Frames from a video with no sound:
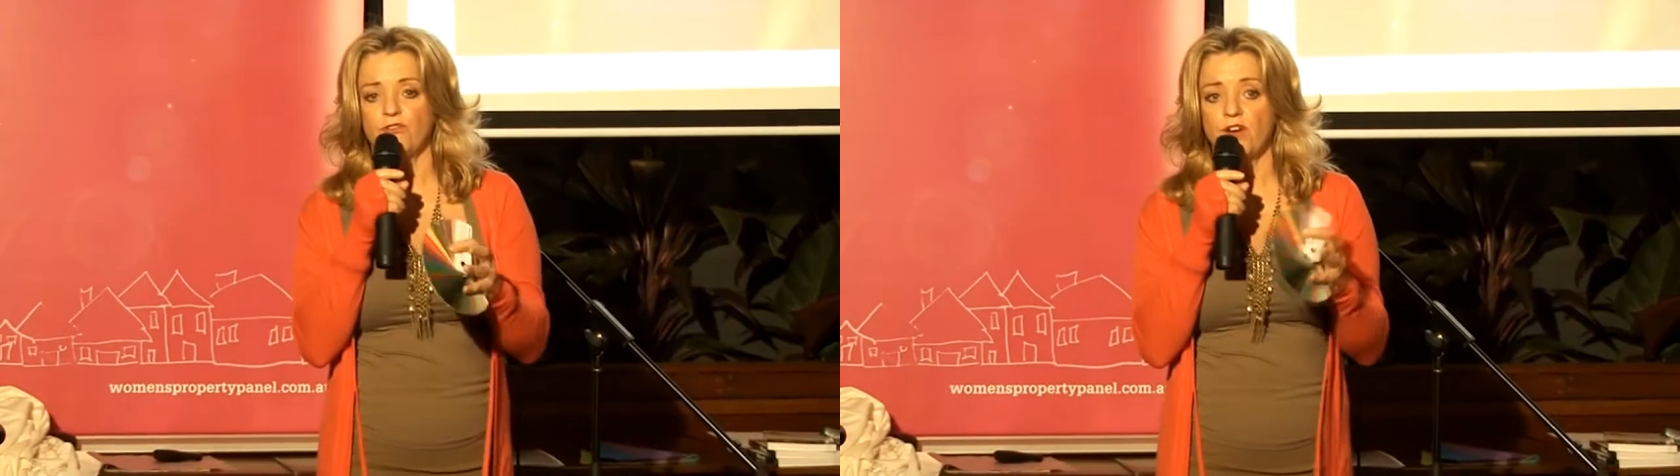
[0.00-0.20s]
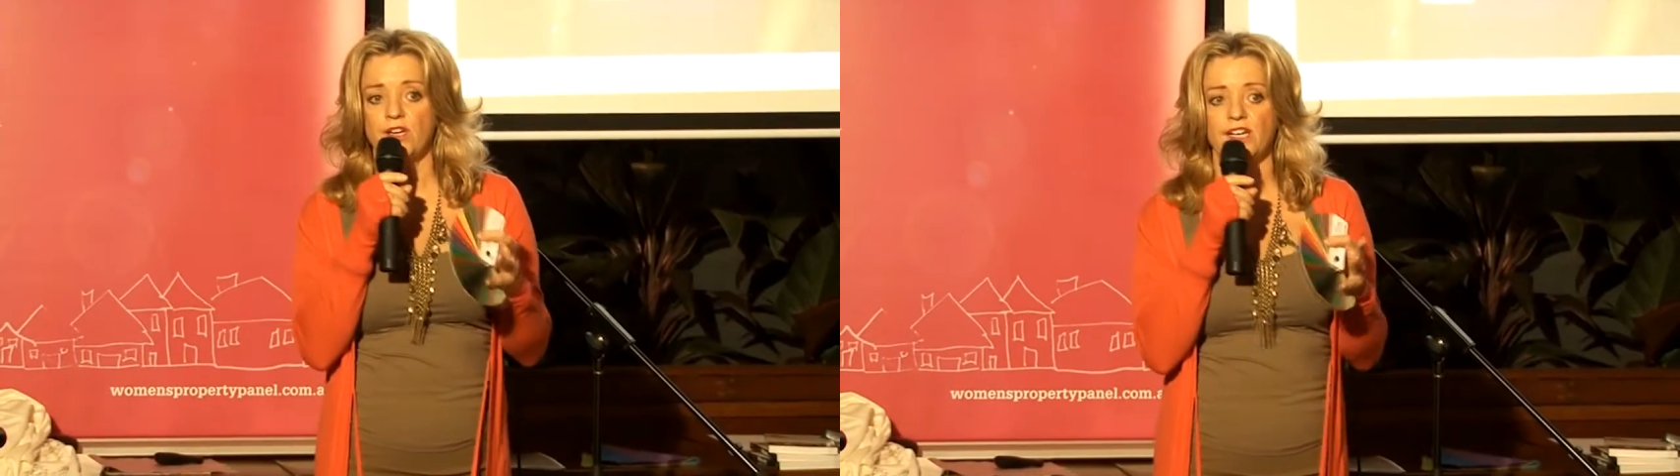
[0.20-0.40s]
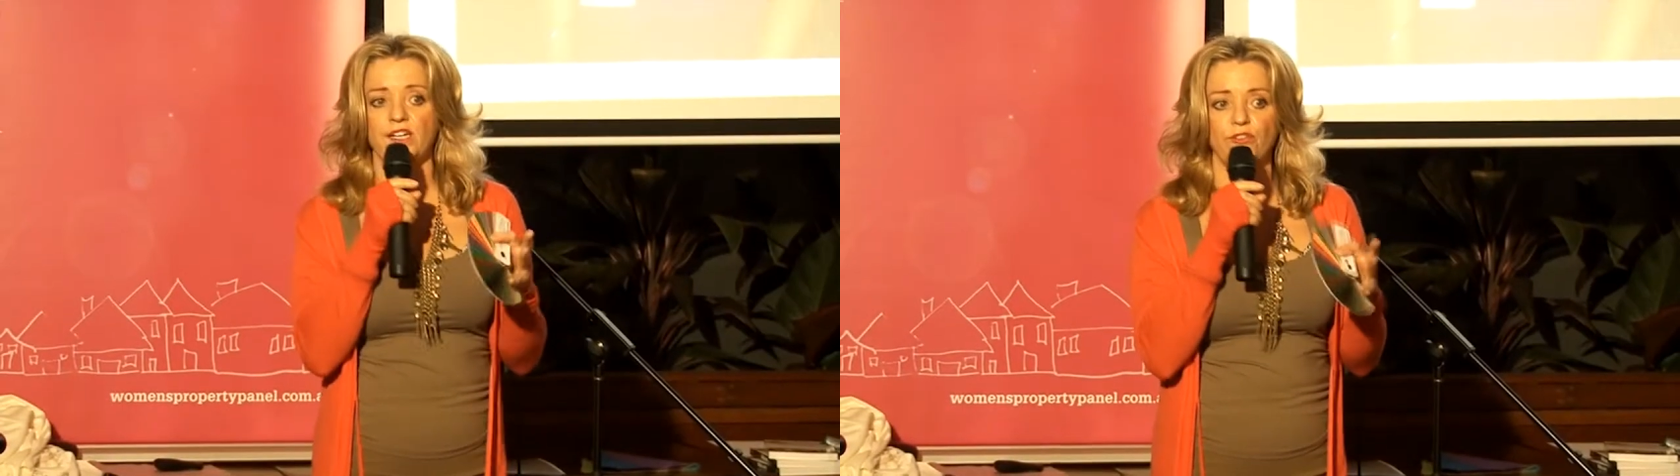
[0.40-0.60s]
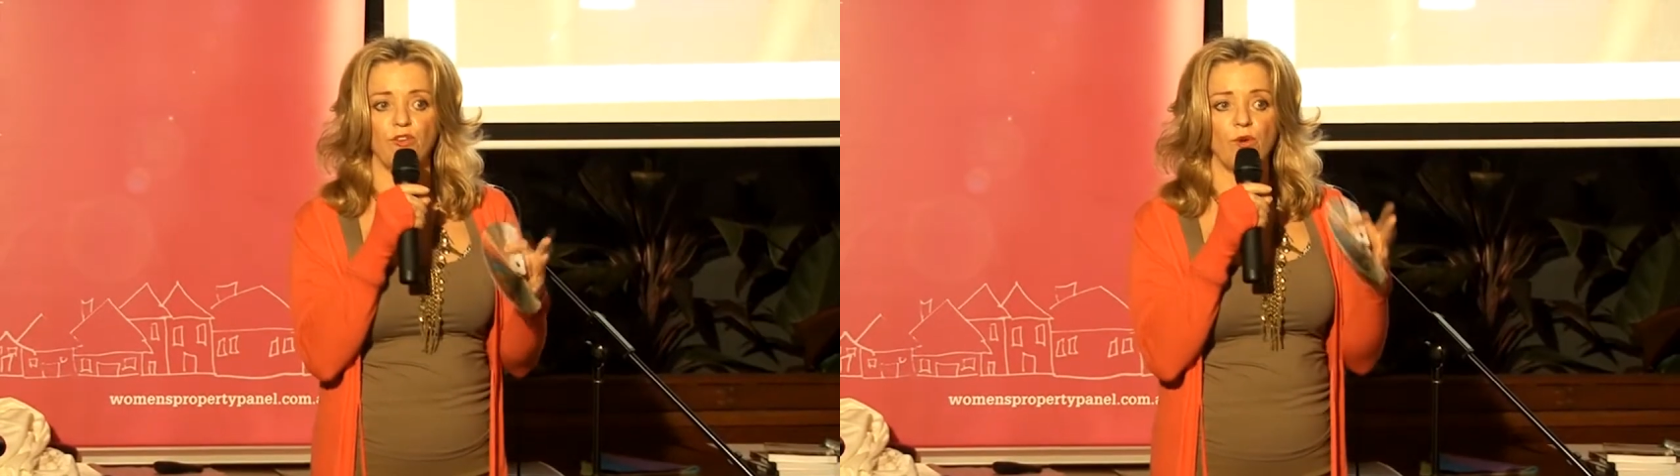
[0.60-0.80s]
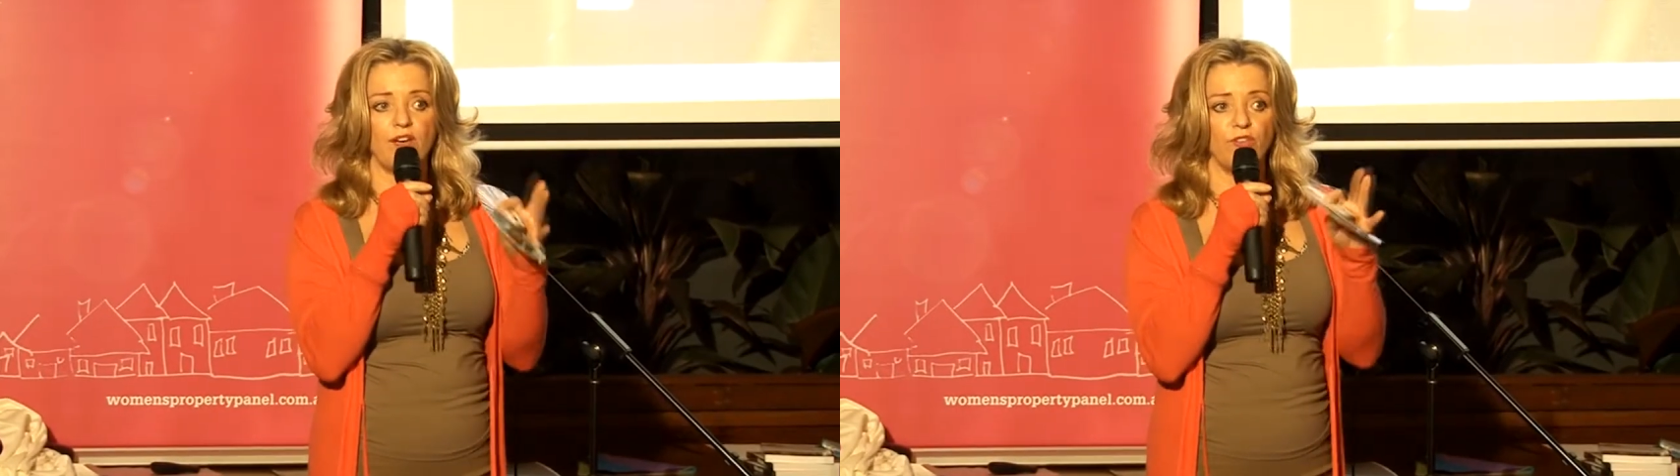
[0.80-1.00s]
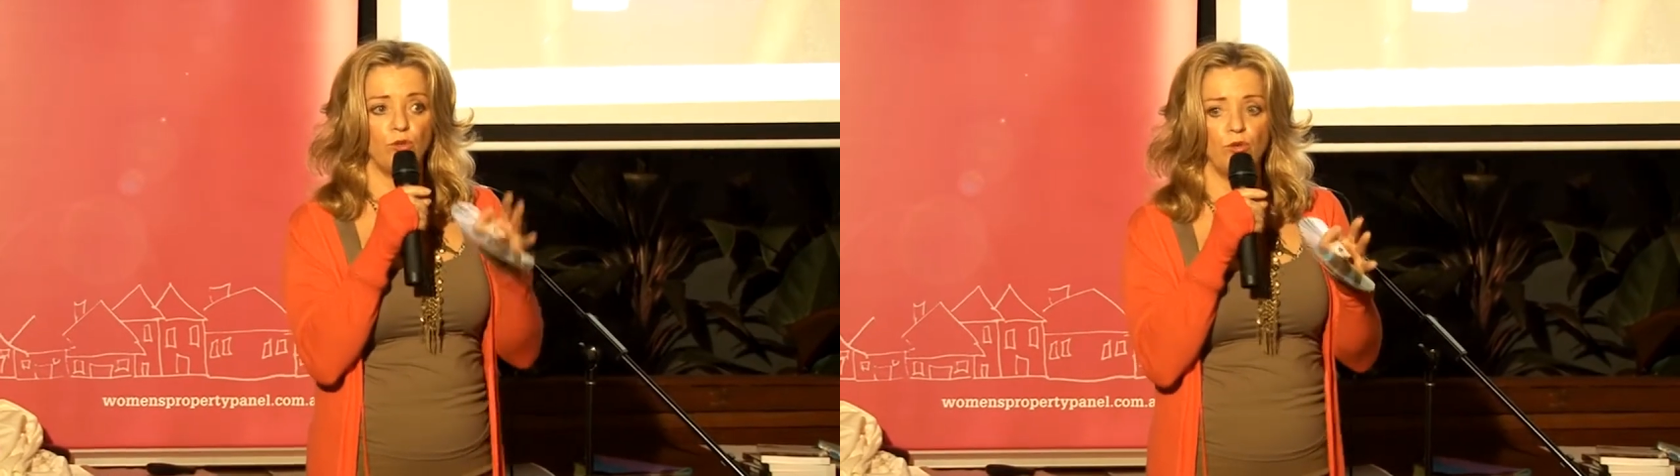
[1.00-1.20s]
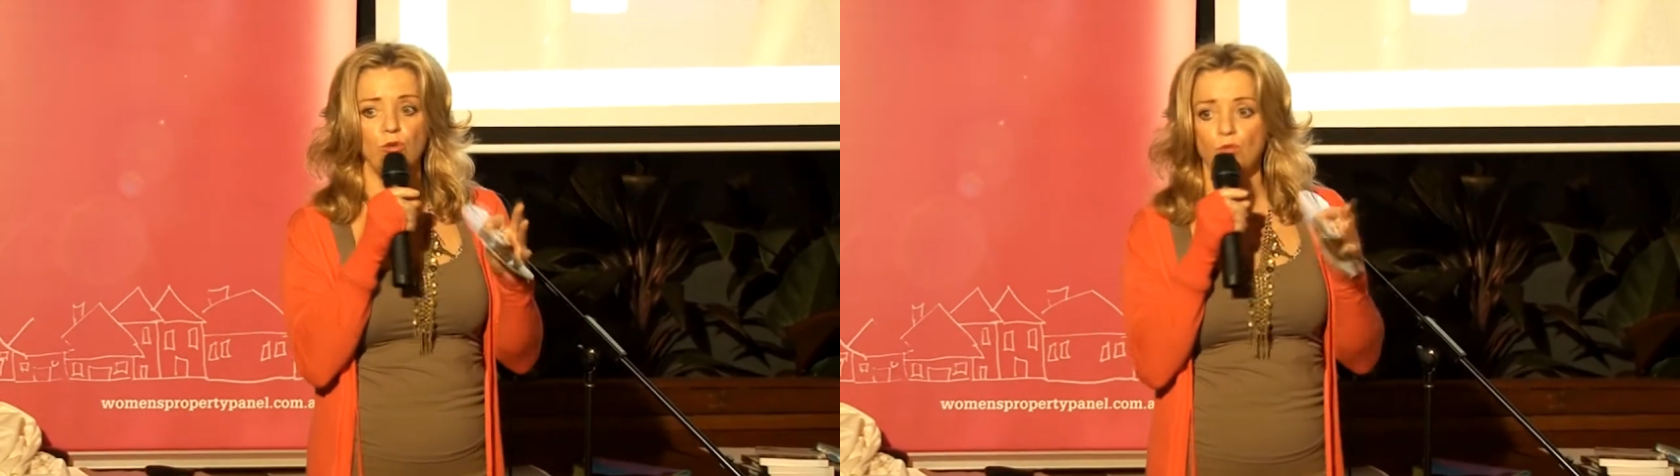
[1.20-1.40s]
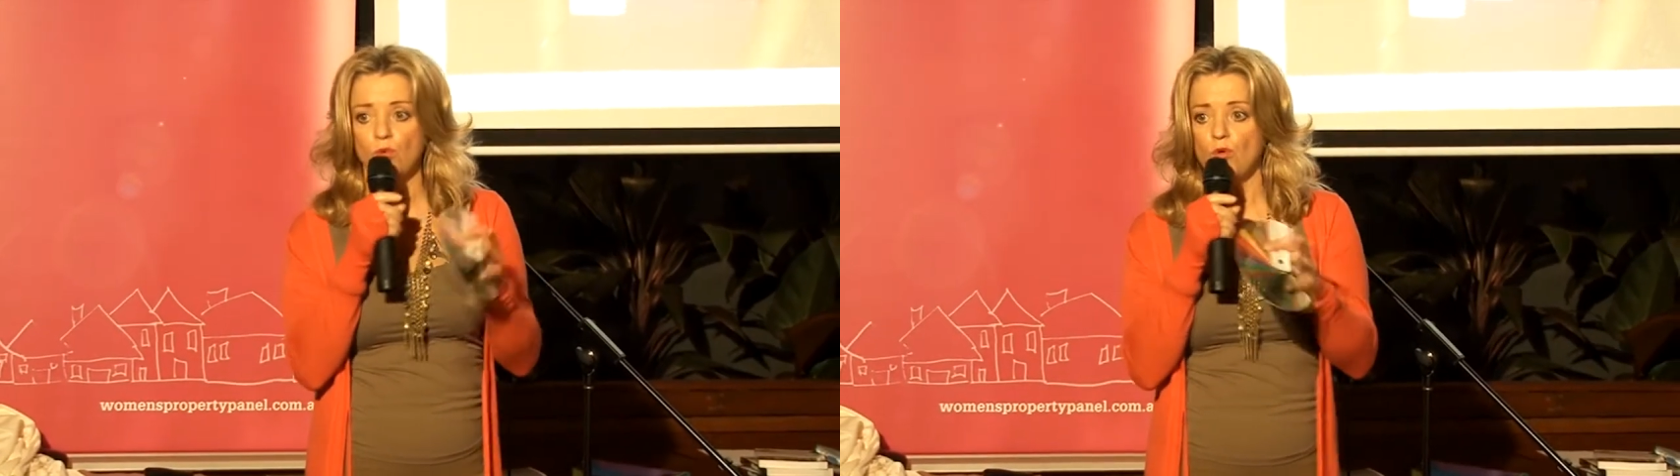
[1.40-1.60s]
find out if you have cool,
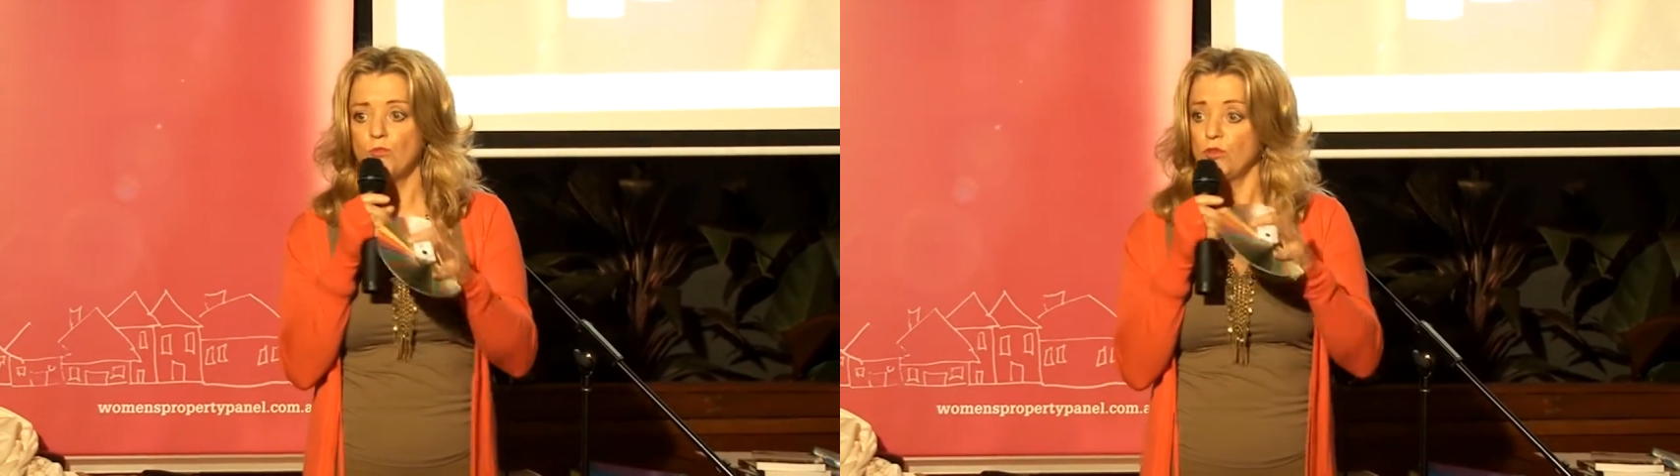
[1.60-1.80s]
warm,